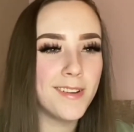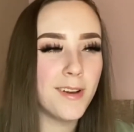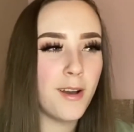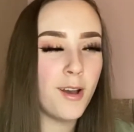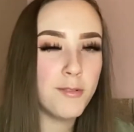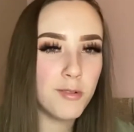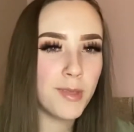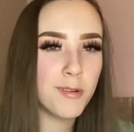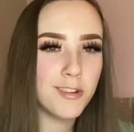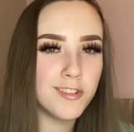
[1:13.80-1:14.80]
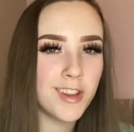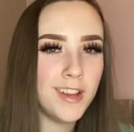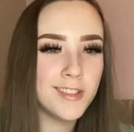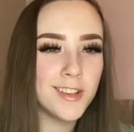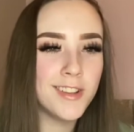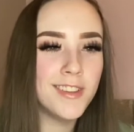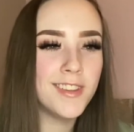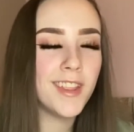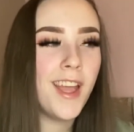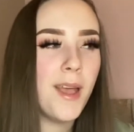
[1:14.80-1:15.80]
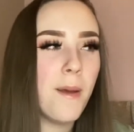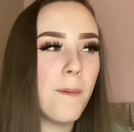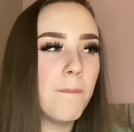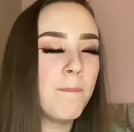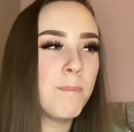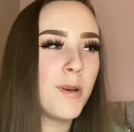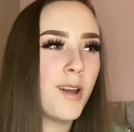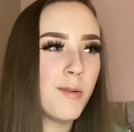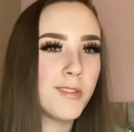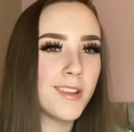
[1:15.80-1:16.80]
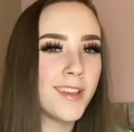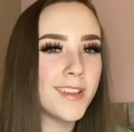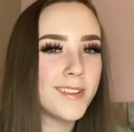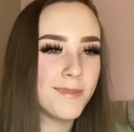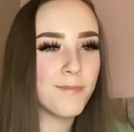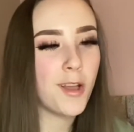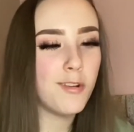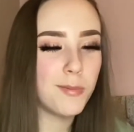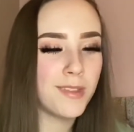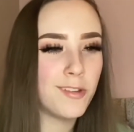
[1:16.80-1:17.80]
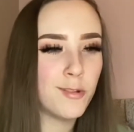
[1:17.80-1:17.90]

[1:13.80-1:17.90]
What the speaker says: I thought they were contractions, but I wasn't like 100% sure.